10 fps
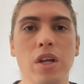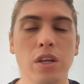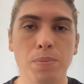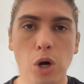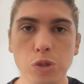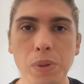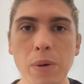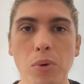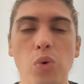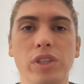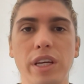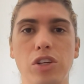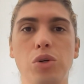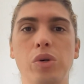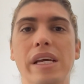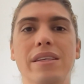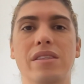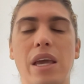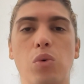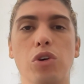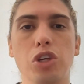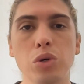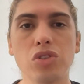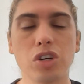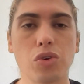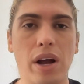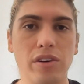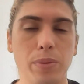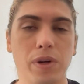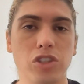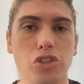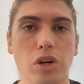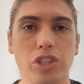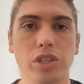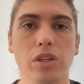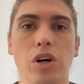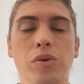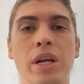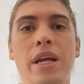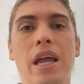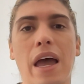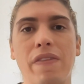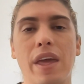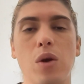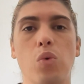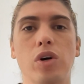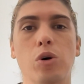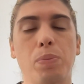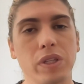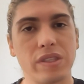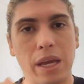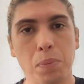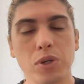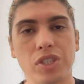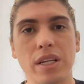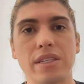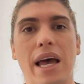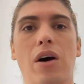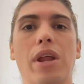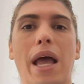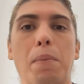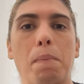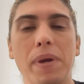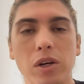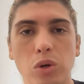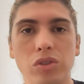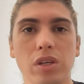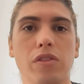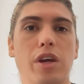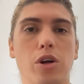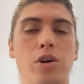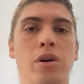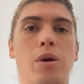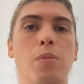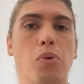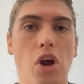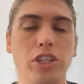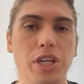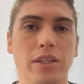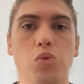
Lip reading: Most people, what they do is they will use a ground up construction loan, and they will put 10% down and build their project.